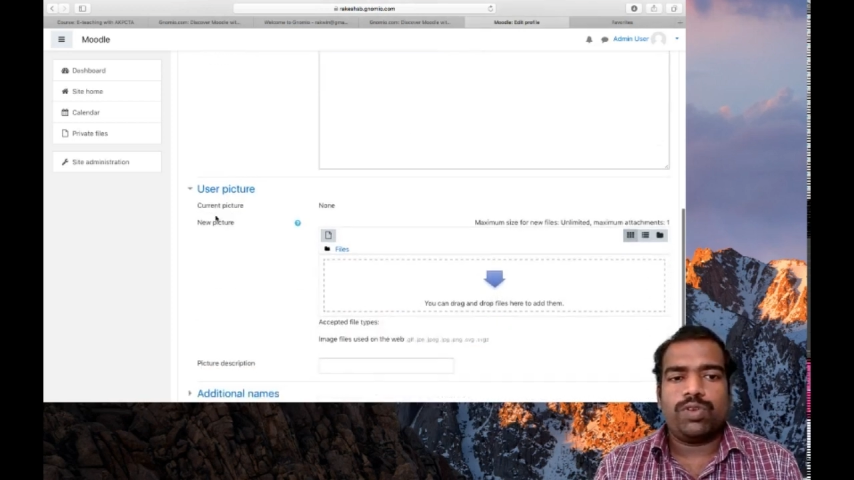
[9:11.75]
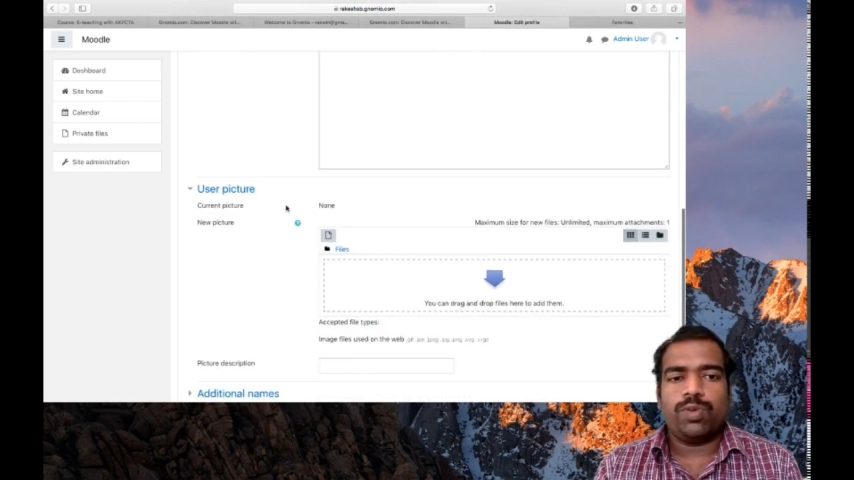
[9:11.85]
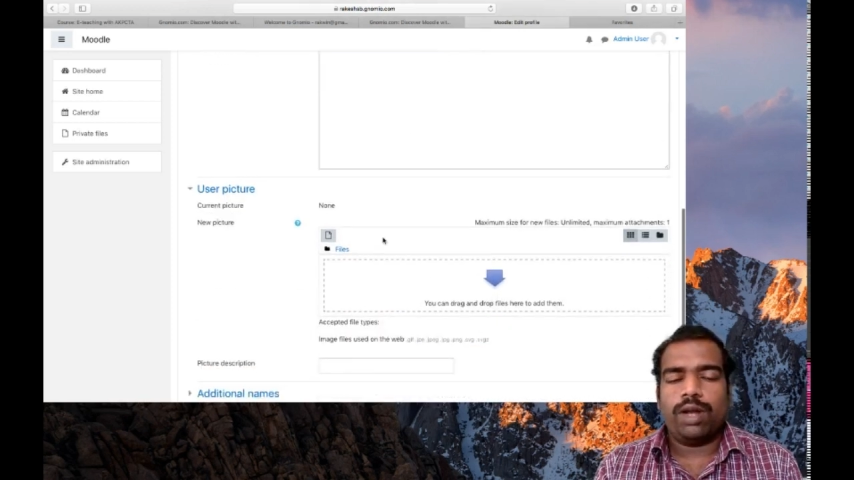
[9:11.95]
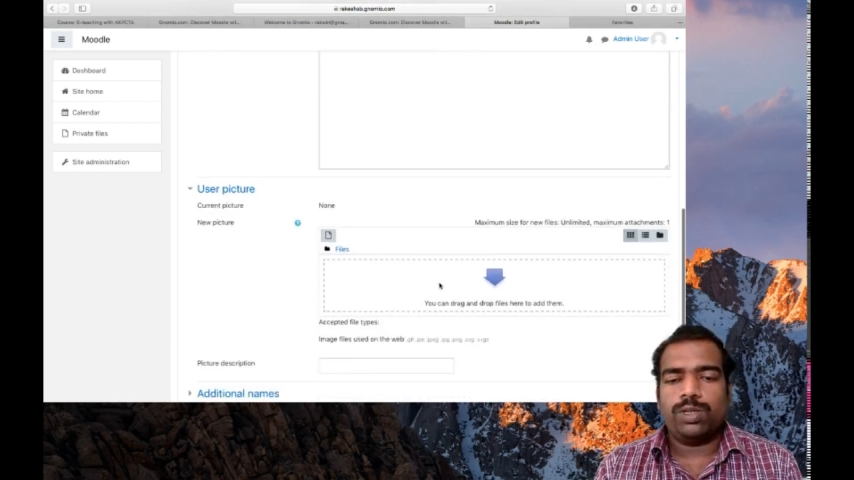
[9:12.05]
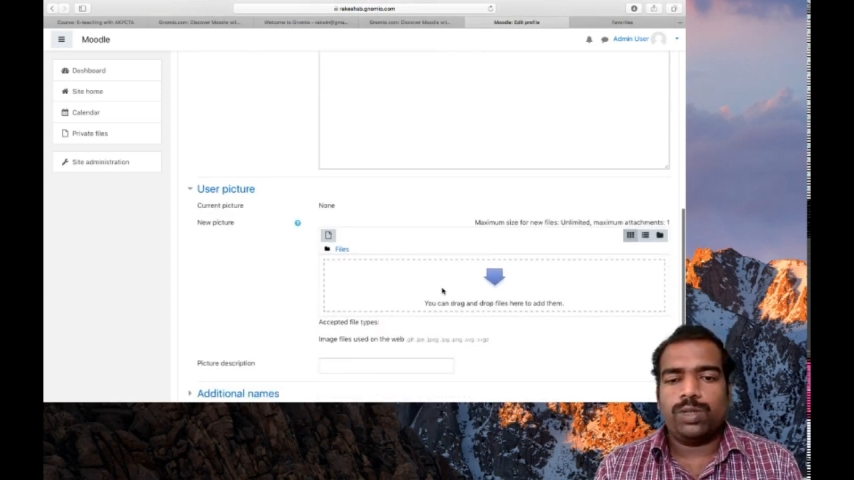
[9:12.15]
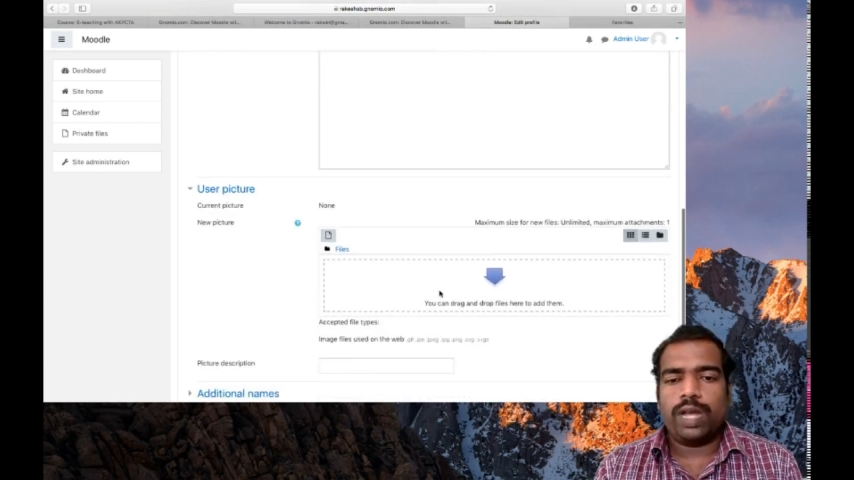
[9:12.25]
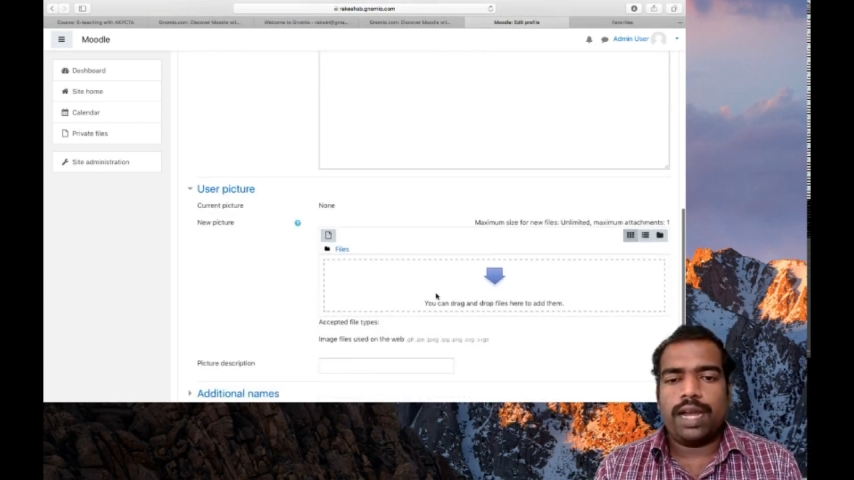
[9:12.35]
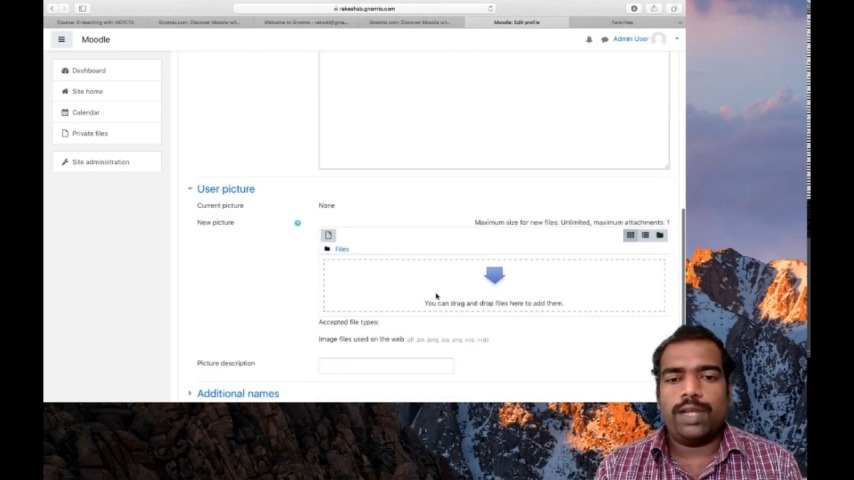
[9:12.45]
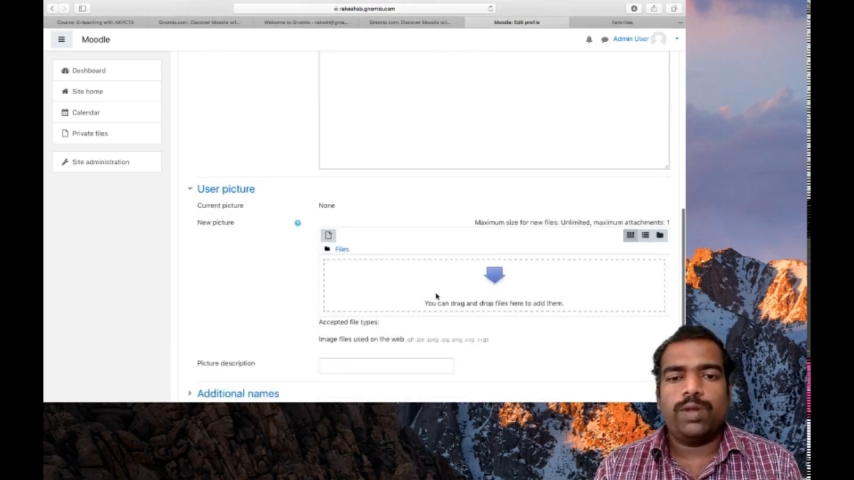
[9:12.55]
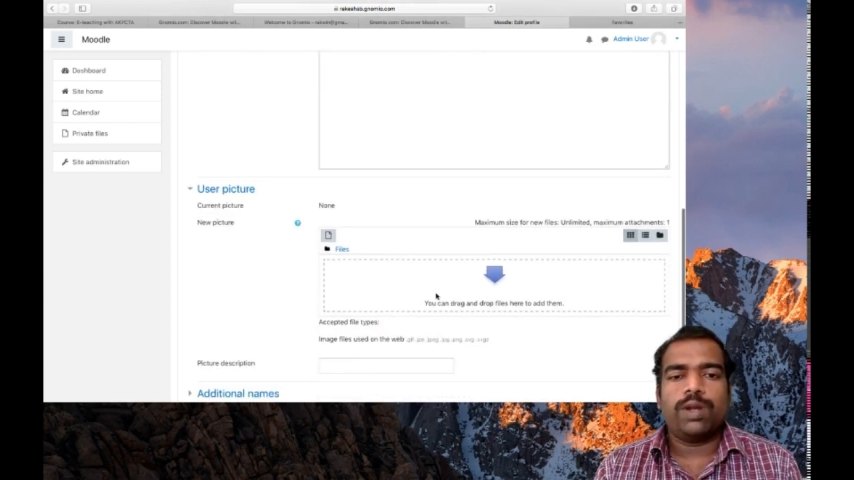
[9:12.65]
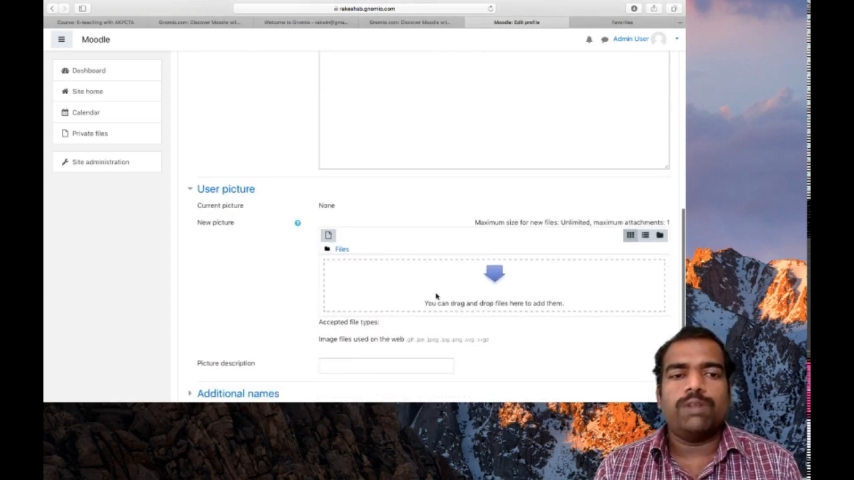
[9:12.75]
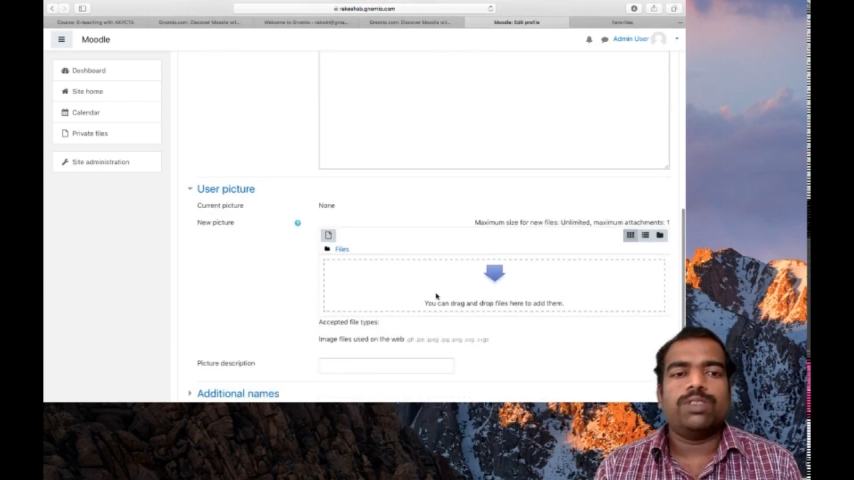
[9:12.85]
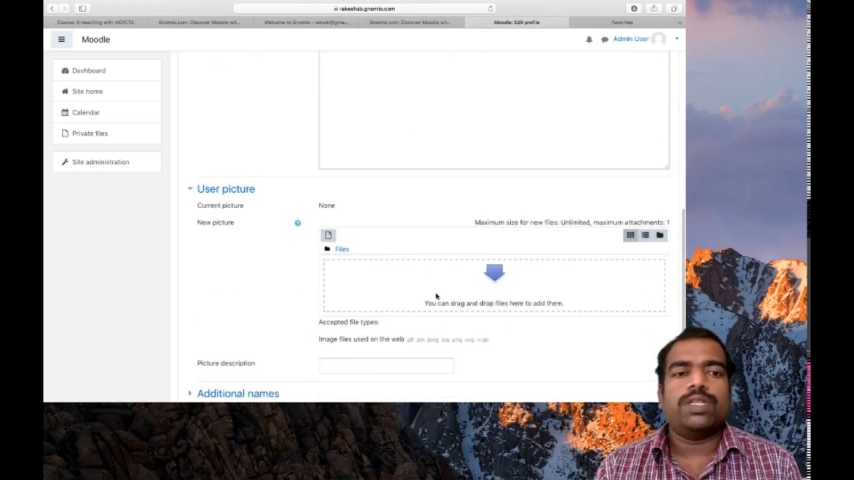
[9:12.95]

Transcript: you want to add your user